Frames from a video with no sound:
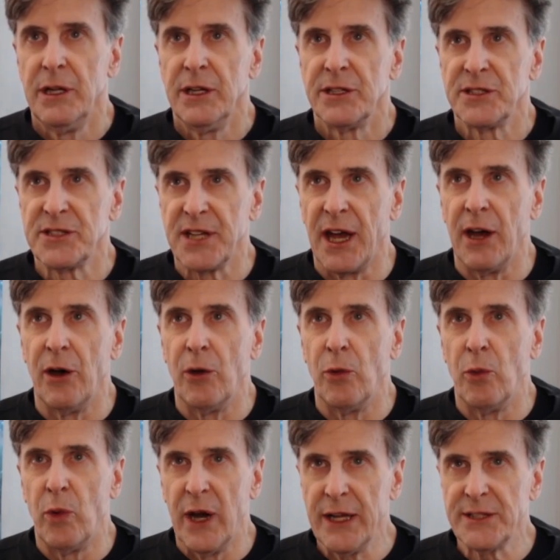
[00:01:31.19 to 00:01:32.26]
So,
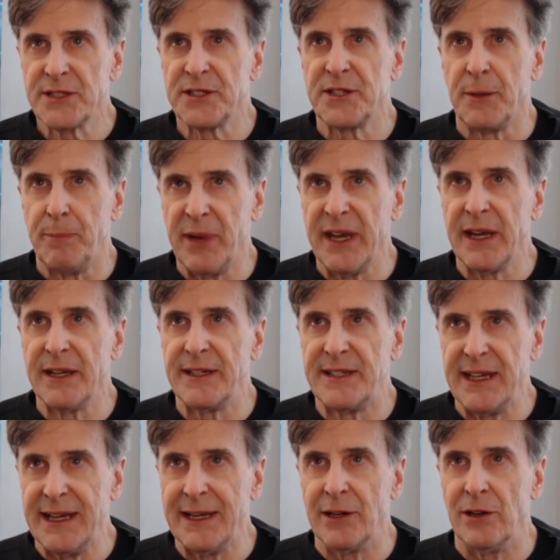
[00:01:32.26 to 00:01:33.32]
what's the big
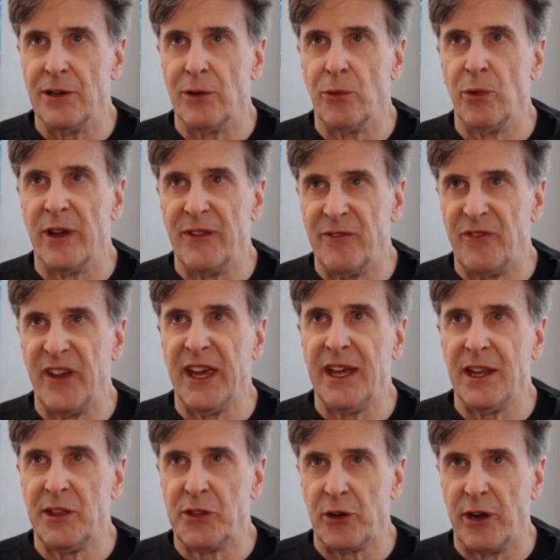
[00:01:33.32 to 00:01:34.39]
deal with
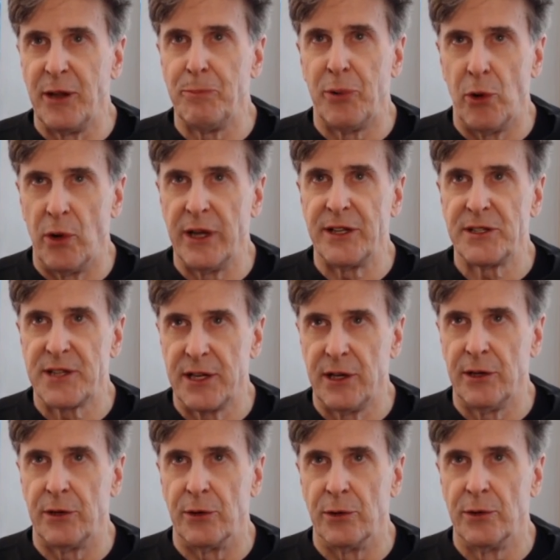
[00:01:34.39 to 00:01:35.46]

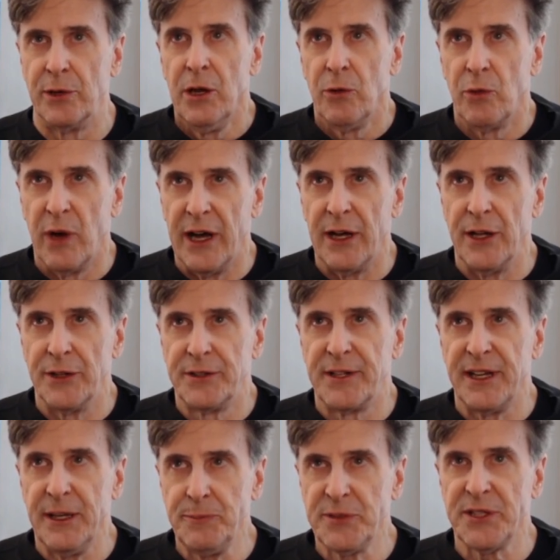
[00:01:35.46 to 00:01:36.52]
V3.2? Well,
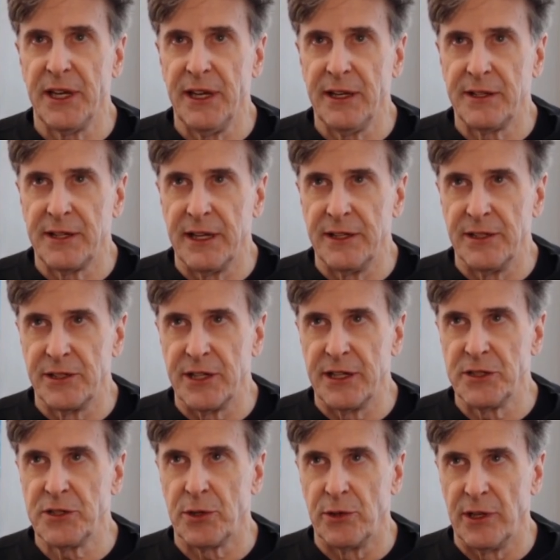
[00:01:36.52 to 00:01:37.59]
DeepSeek didn't
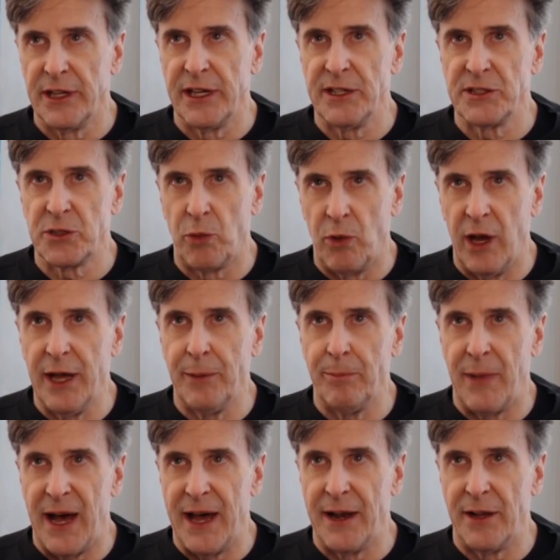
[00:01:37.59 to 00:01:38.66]
just release one
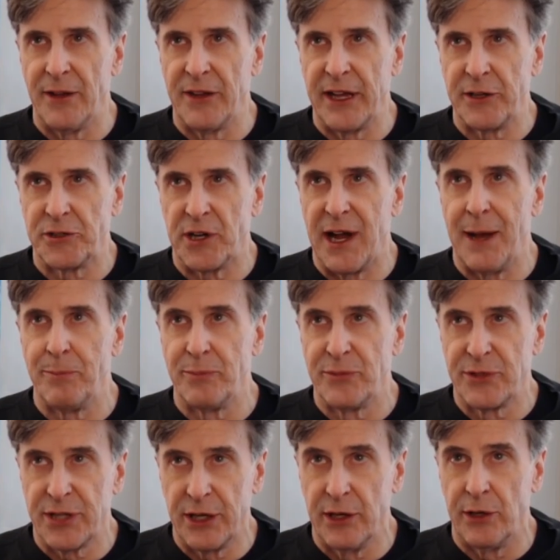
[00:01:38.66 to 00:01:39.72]
model, they
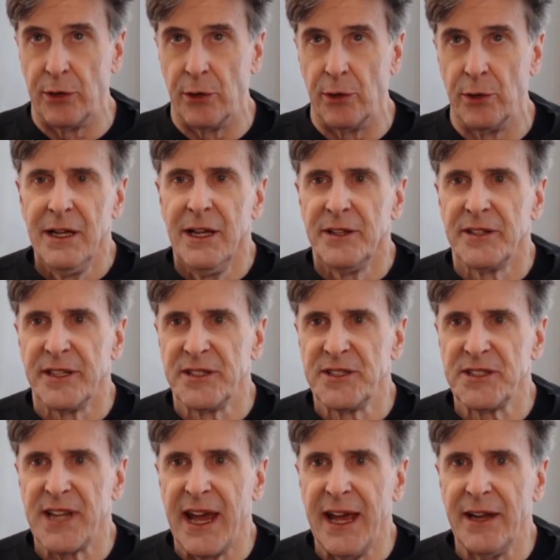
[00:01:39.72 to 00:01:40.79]
dropped two. The
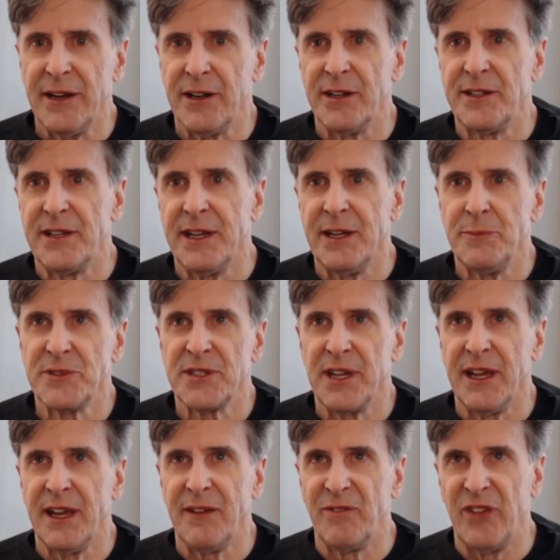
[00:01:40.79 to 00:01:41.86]
standard
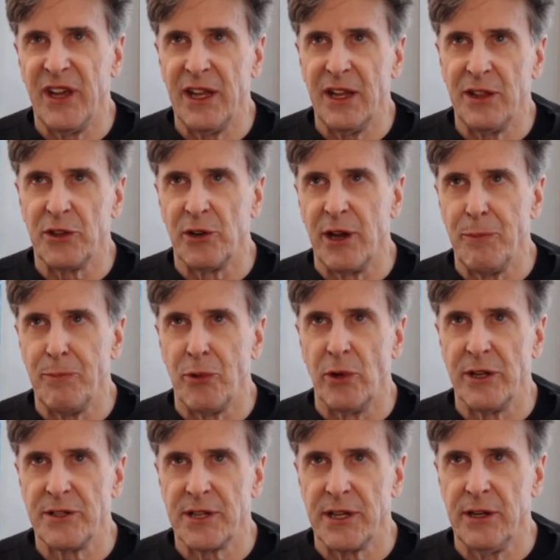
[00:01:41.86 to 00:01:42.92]
DeepSeek
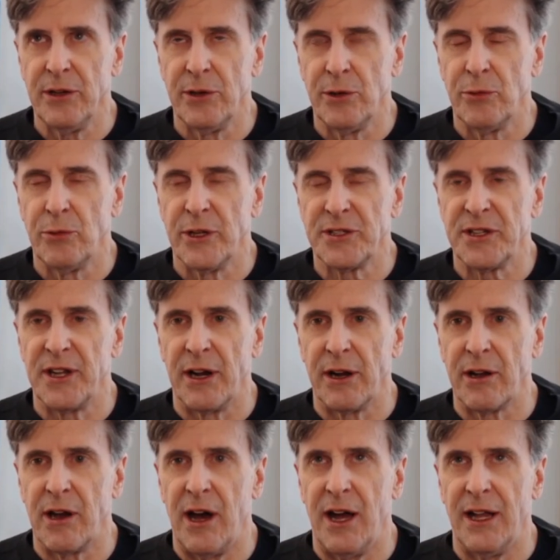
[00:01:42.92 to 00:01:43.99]
V3.2, which they're
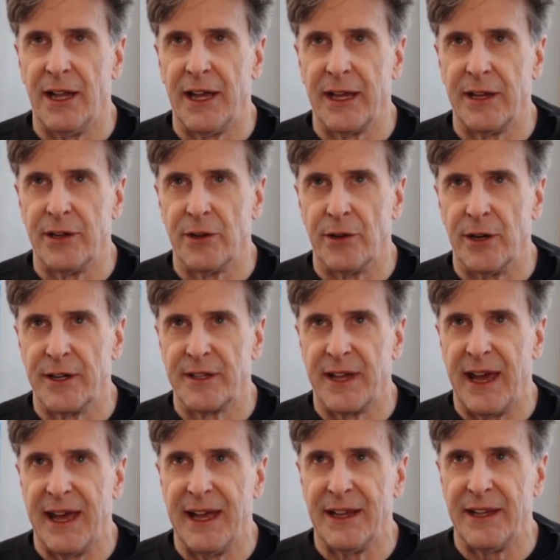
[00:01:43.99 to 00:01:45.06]
calling your
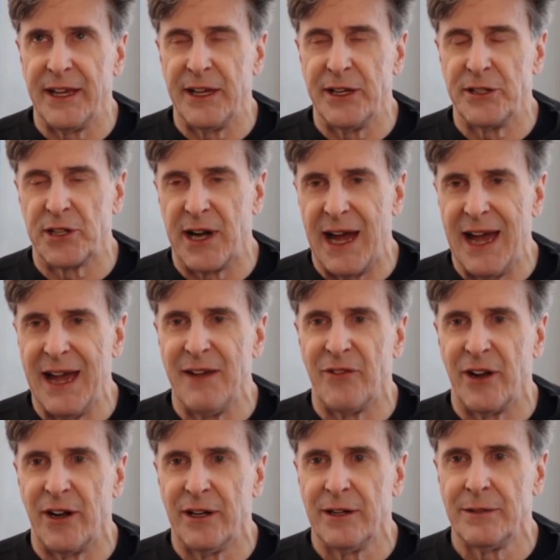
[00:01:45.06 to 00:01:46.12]
daily
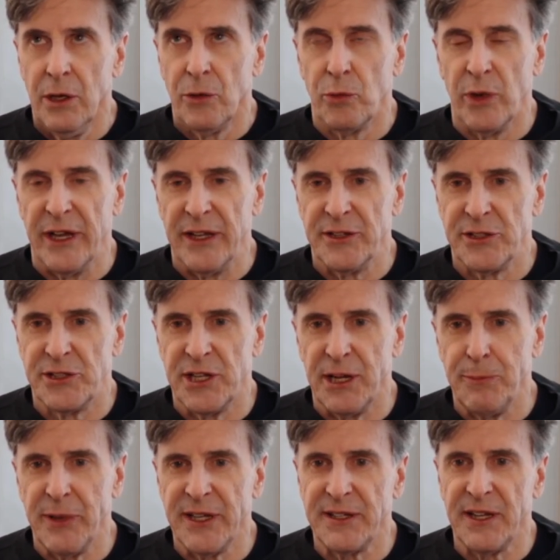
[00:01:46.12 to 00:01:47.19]
driver, with
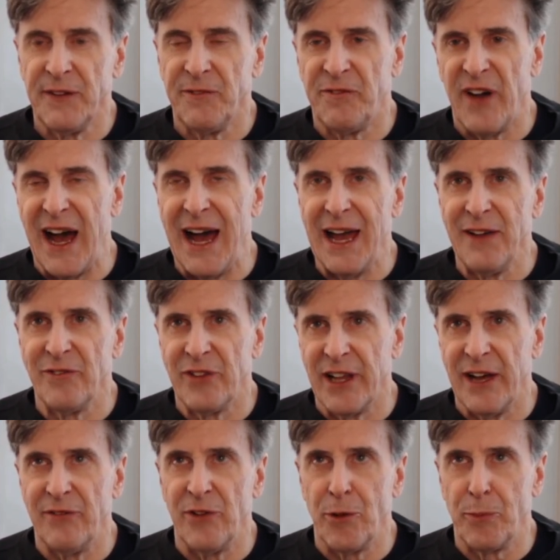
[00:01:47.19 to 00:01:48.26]
GPT 5
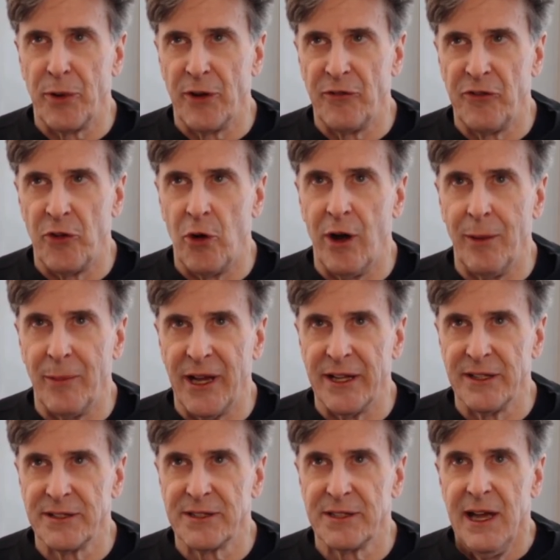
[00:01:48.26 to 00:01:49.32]
level
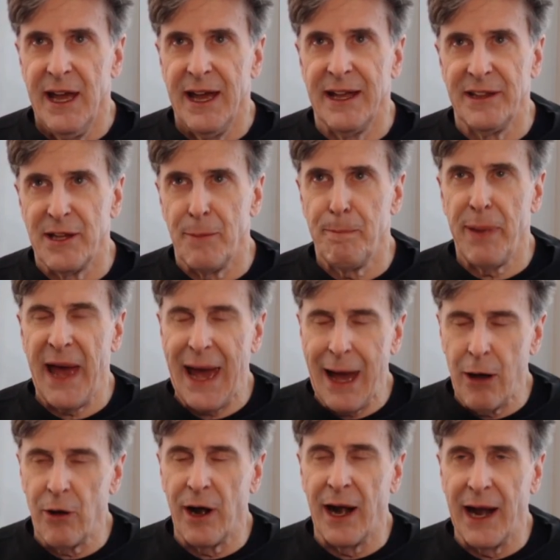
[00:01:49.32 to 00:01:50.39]
performance and the
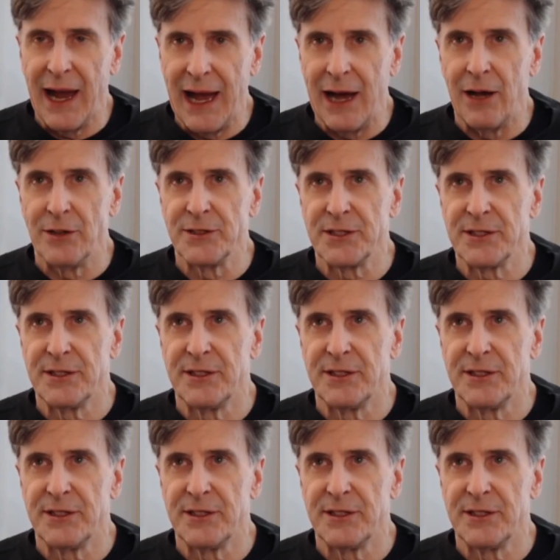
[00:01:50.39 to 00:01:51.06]
powerhouse